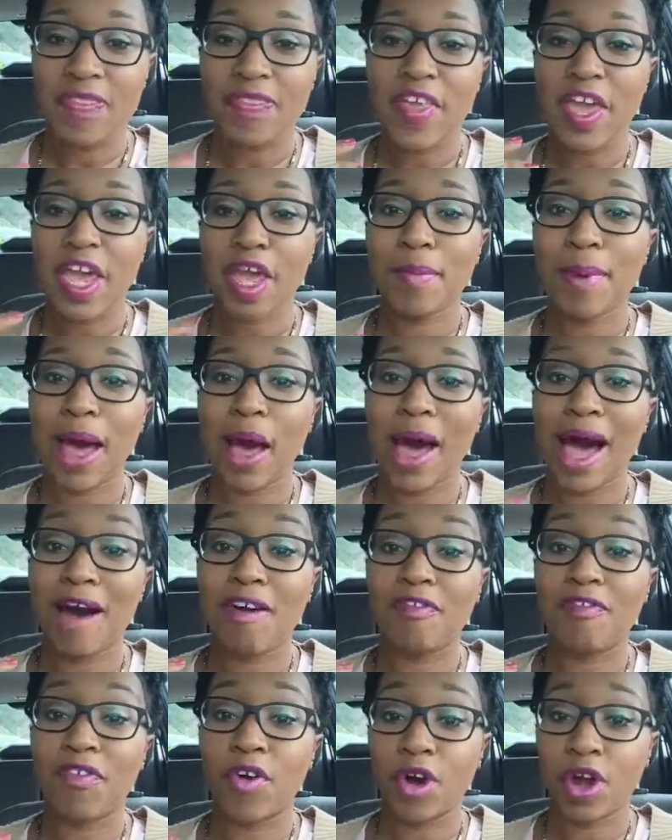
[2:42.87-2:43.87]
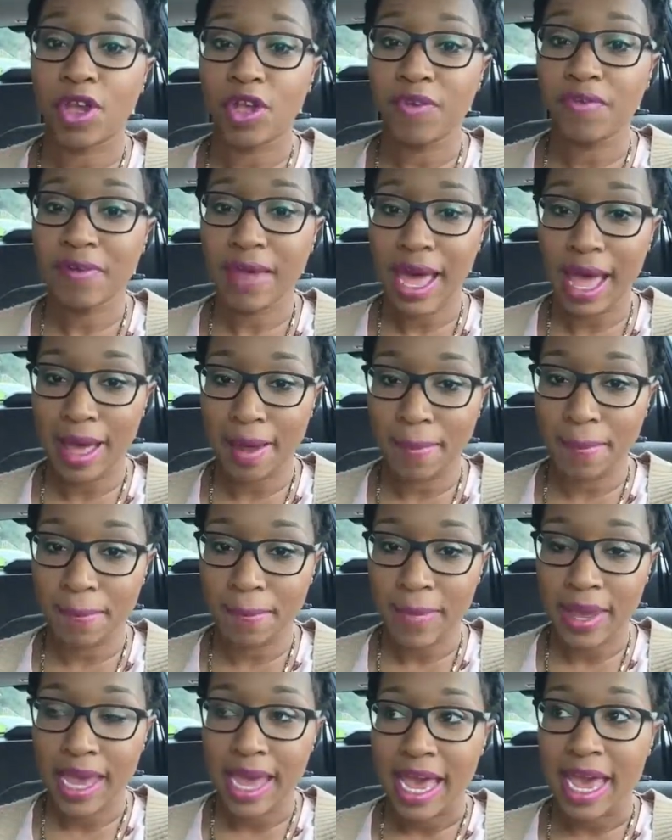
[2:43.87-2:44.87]
Think about how far you've come,
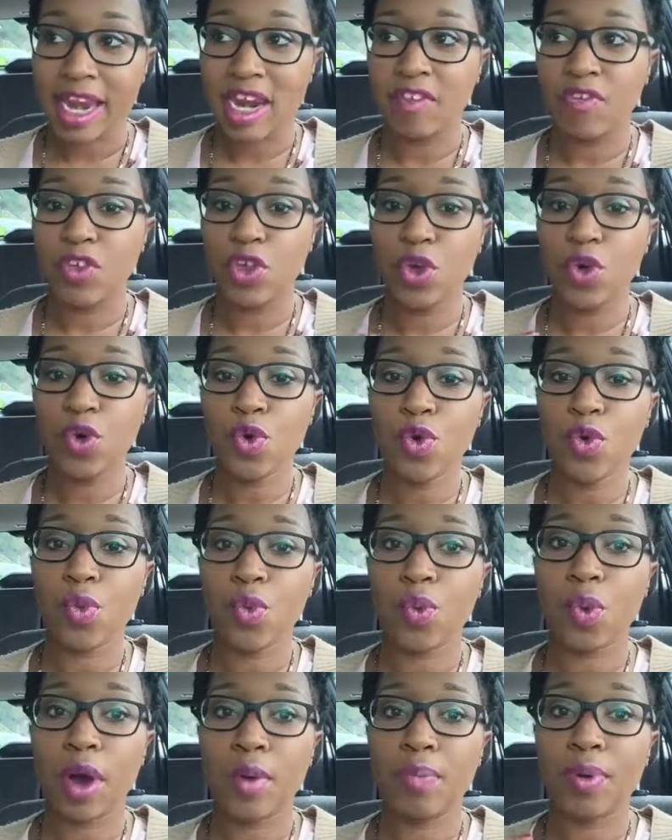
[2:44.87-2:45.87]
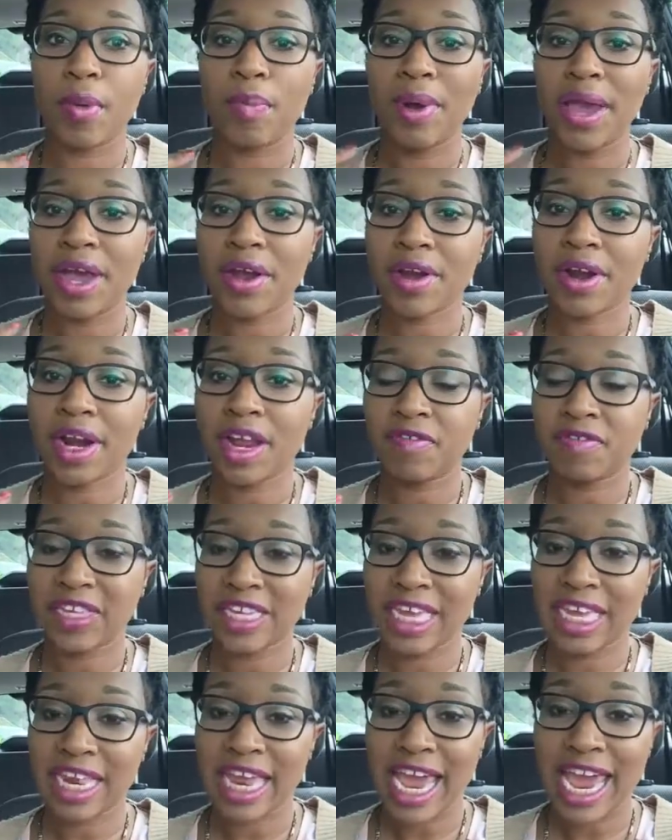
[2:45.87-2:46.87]
and if you were prepared enough to
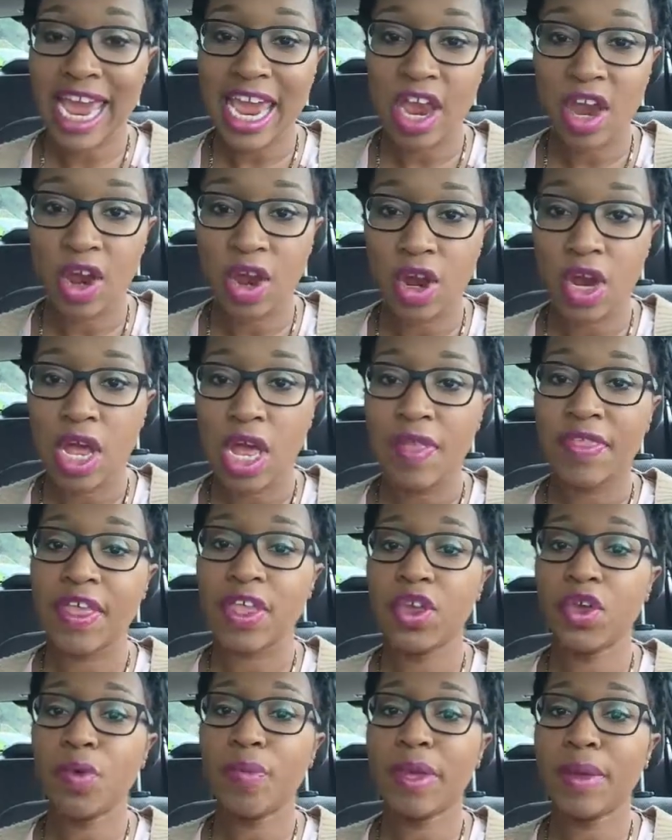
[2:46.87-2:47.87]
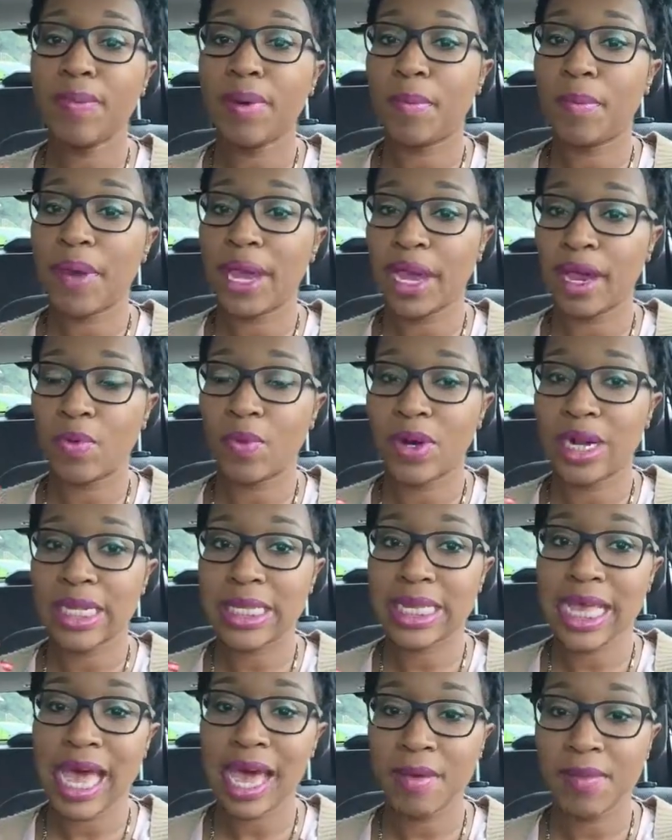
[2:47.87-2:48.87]
get here, then you'll be prepared when the
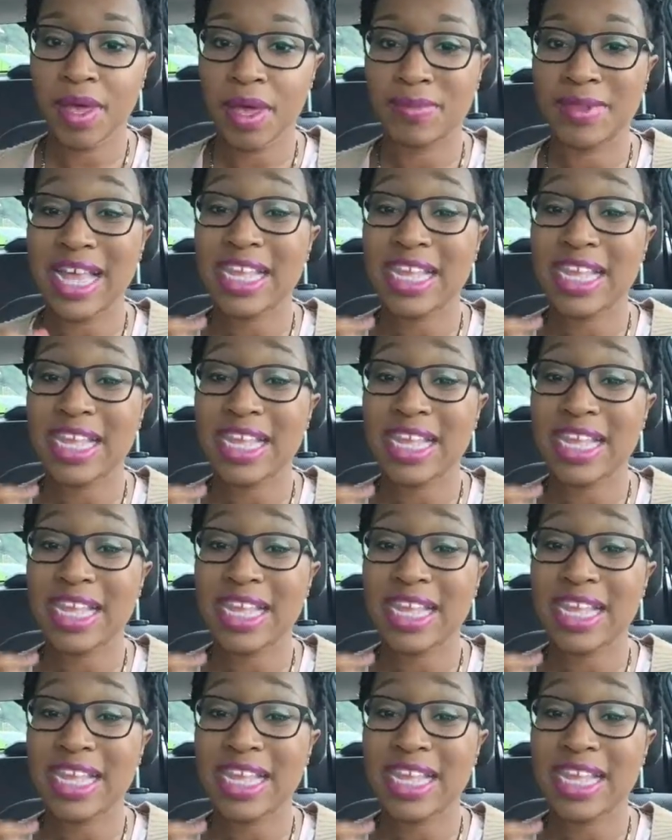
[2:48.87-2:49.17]
time comes.